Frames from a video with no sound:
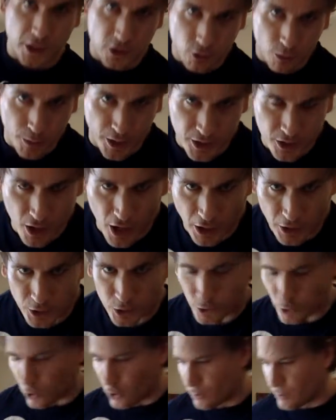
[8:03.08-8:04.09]
That's what my
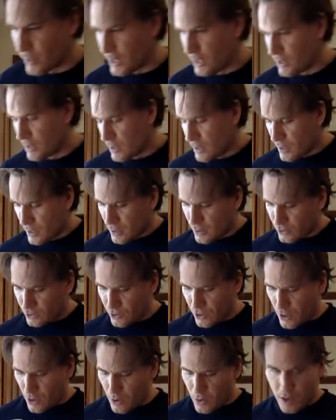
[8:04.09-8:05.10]
doctor told me.
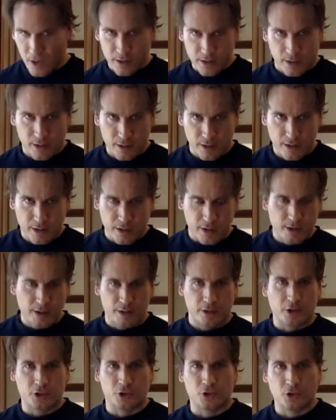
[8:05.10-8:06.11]
So
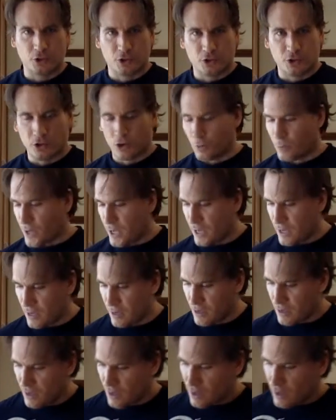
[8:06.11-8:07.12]
this should still
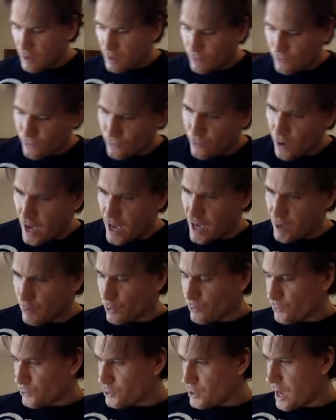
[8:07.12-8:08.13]
be
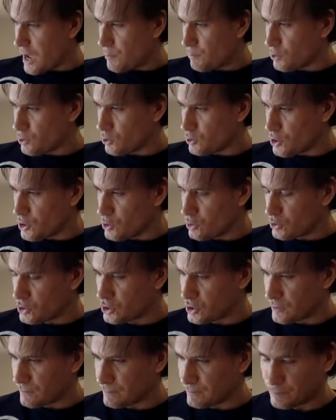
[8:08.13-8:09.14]
viable for topical
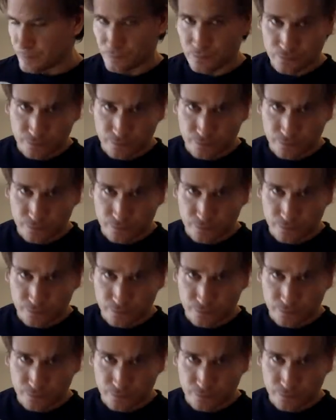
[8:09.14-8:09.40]
use.